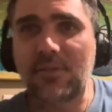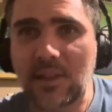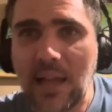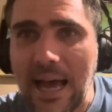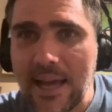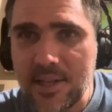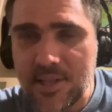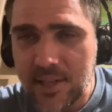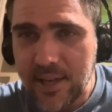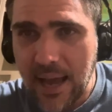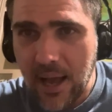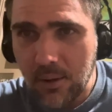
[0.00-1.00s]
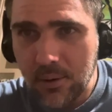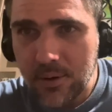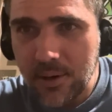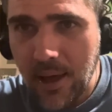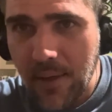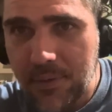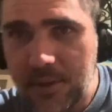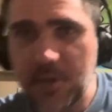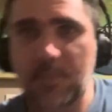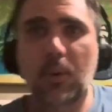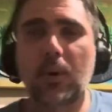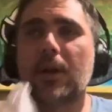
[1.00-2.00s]
lied to Callan at this
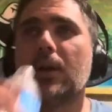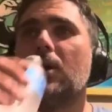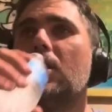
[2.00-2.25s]
point.